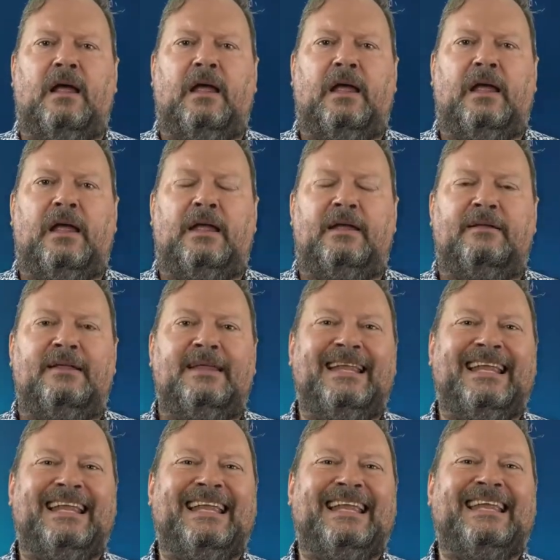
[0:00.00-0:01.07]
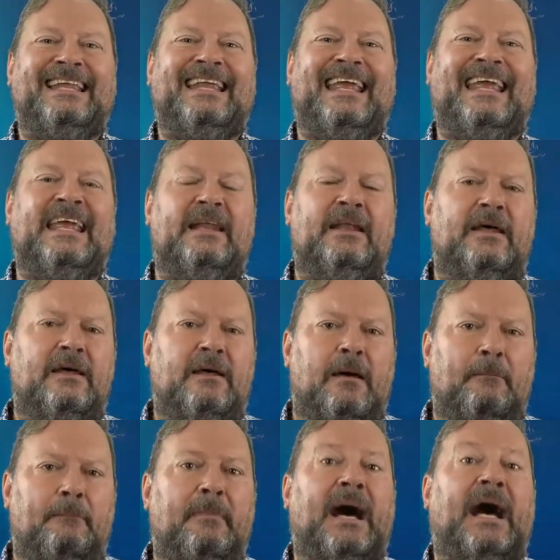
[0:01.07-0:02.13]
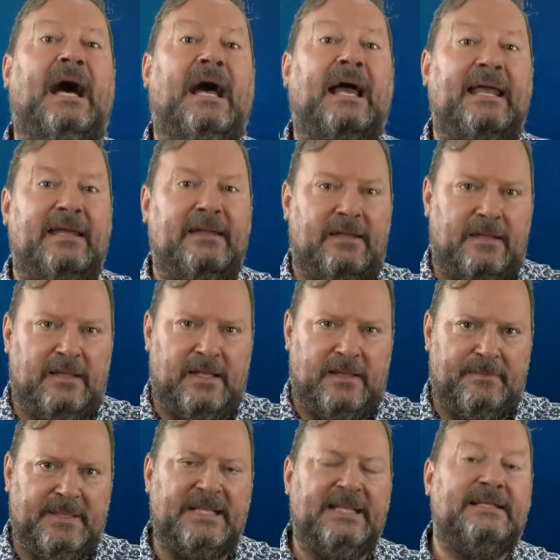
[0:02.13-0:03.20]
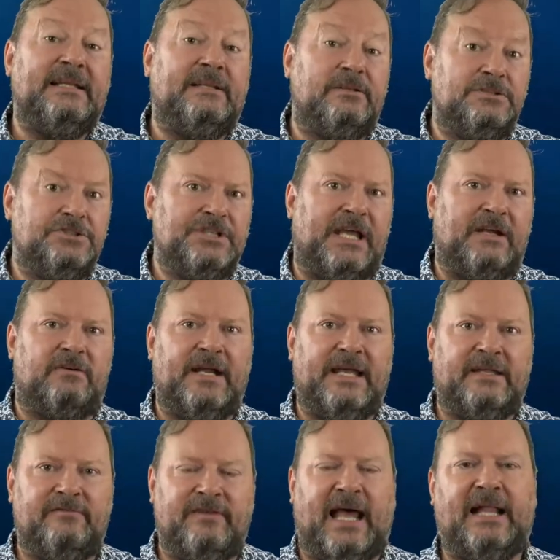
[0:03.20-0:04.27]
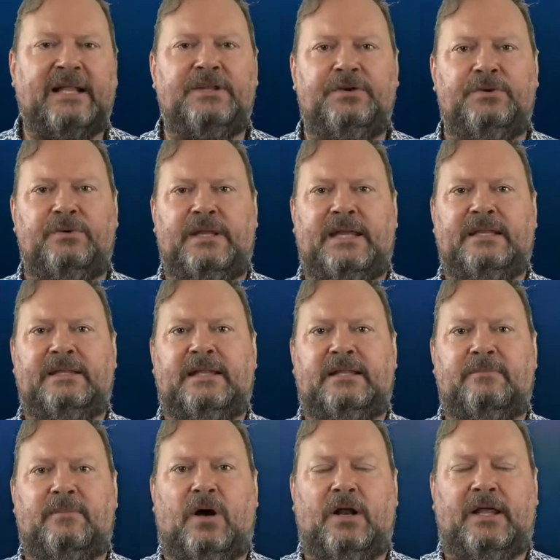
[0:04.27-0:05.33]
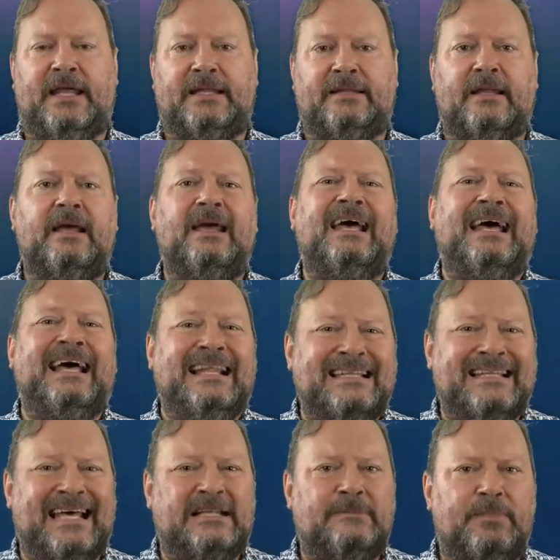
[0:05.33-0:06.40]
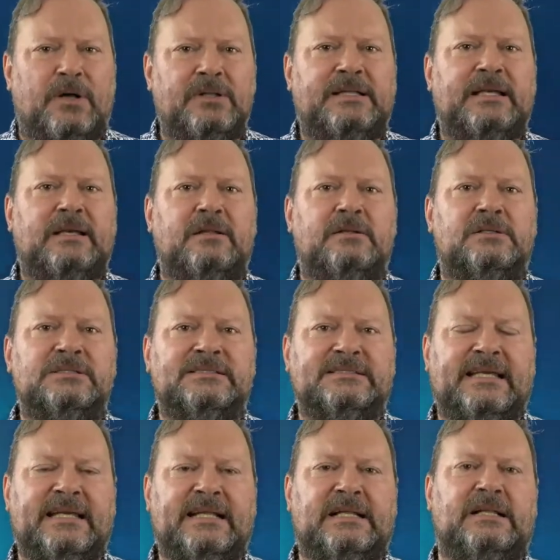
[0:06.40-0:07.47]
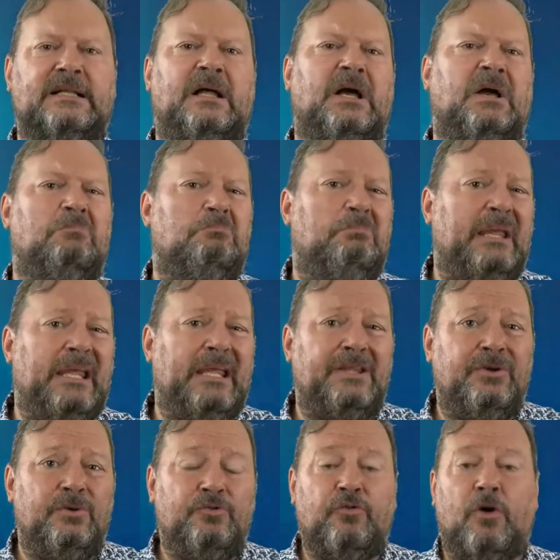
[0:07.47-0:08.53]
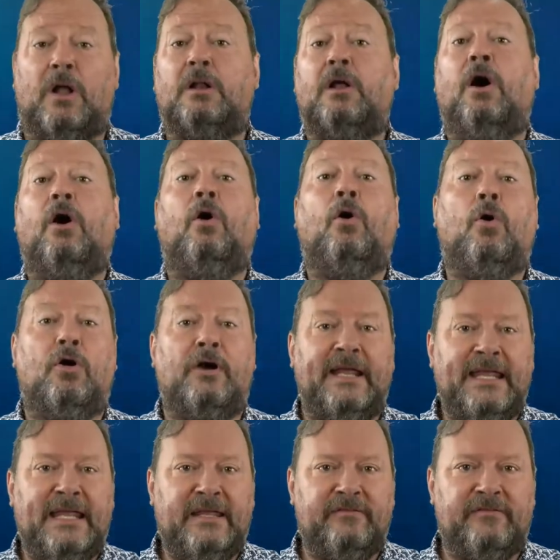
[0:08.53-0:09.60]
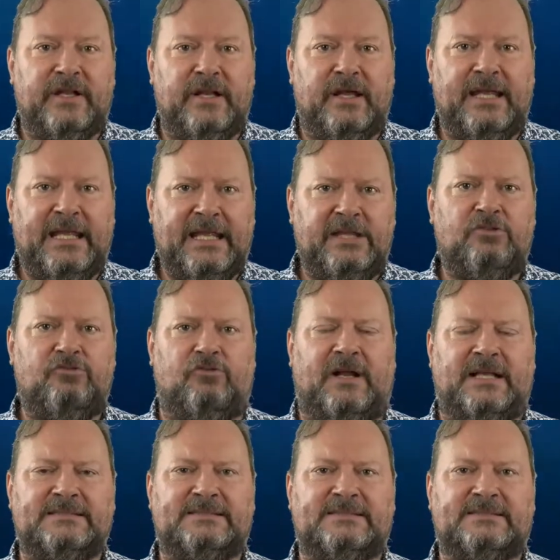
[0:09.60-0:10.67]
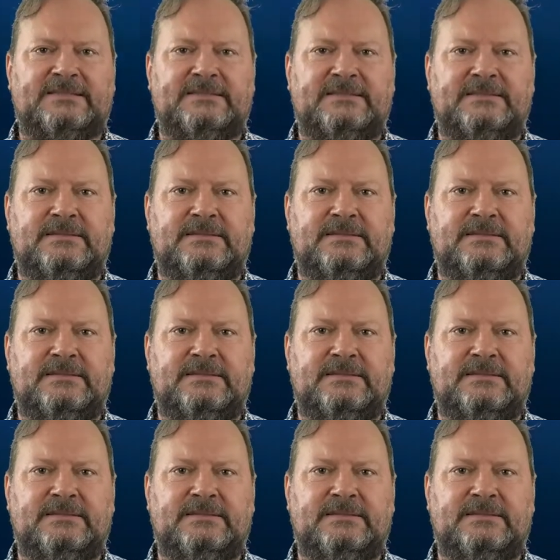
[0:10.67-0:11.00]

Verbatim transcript: uh, in my ability to generate value in that market, that particular skill being neutral or even a hindrance,